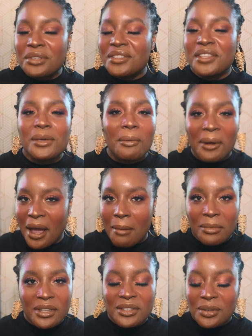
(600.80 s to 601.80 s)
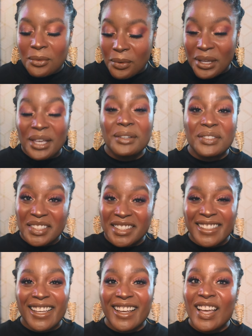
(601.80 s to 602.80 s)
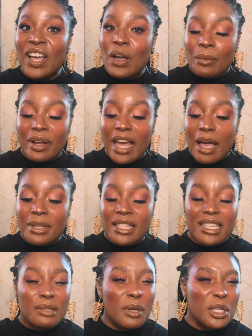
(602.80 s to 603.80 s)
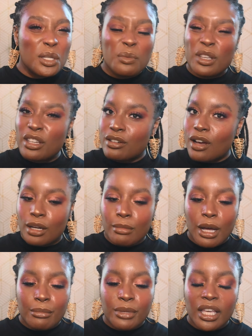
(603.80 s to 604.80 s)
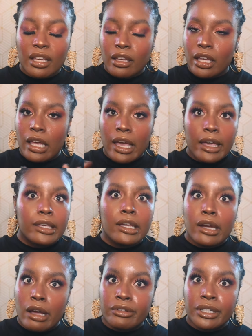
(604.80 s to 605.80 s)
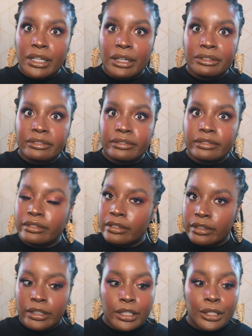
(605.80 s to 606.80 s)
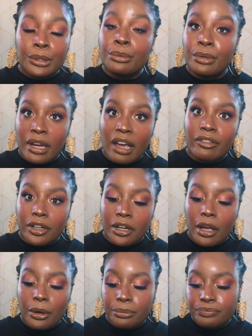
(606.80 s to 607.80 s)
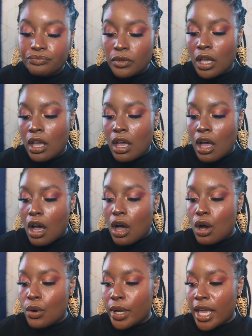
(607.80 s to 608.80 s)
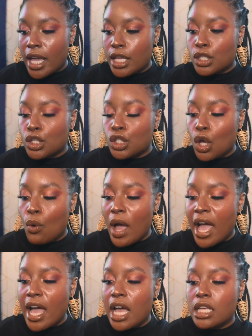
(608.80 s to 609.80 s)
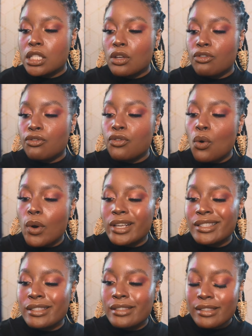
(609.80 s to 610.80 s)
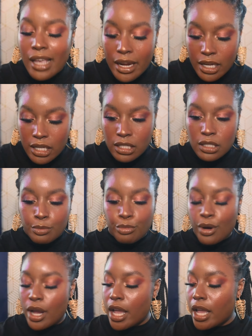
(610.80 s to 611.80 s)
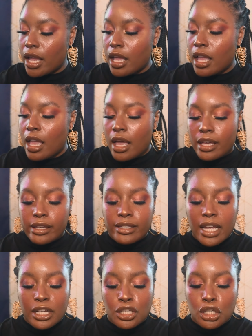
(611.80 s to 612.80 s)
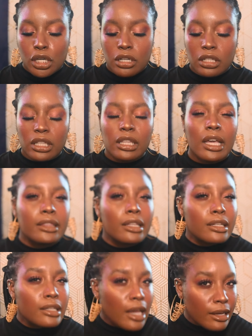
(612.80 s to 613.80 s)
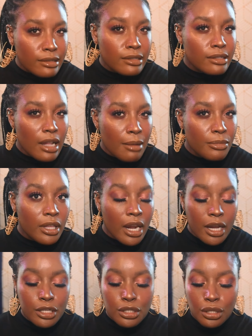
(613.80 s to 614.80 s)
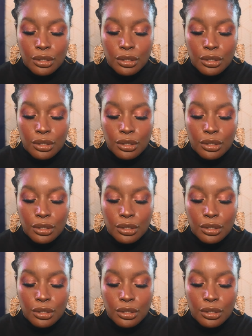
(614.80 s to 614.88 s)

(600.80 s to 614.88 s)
we'll see what happens. We will see what happens, especially when you're talking about me. You never know. You never know. Okay, so as for setting spray, because that's generally like the next step that I